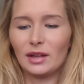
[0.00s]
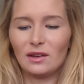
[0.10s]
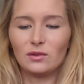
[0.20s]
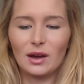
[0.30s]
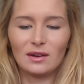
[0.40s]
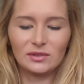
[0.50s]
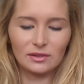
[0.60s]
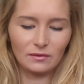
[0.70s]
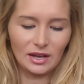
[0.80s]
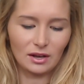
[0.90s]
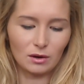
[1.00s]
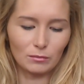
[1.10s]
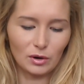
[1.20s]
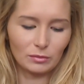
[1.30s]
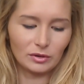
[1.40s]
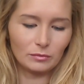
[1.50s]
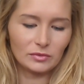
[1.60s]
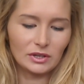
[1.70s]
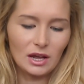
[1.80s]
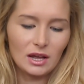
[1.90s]
If you have severe gum
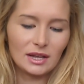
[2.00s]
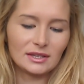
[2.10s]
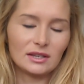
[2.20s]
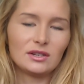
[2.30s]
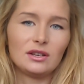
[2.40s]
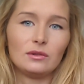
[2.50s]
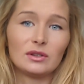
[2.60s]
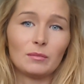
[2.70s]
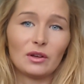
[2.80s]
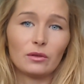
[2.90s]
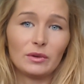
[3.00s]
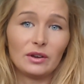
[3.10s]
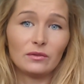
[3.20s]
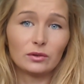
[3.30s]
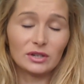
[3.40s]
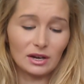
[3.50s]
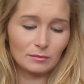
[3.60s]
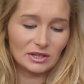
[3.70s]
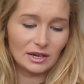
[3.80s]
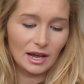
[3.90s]
problems, it says to use it about 3 to 4
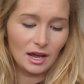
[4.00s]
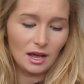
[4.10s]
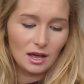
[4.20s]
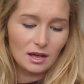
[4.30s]
times a day.